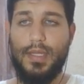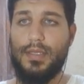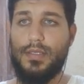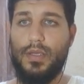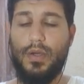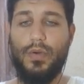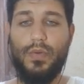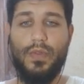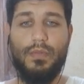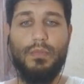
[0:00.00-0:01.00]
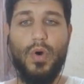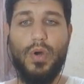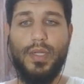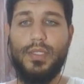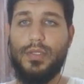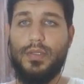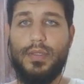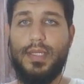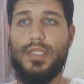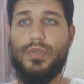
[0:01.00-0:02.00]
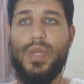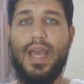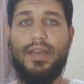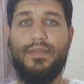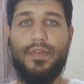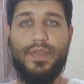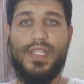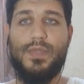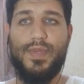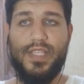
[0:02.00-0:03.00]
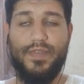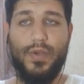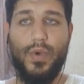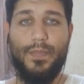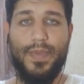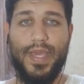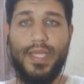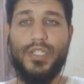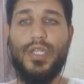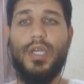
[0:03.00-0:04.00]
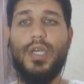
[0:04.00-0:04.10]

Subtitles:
So the more internal links you have for this specific web page,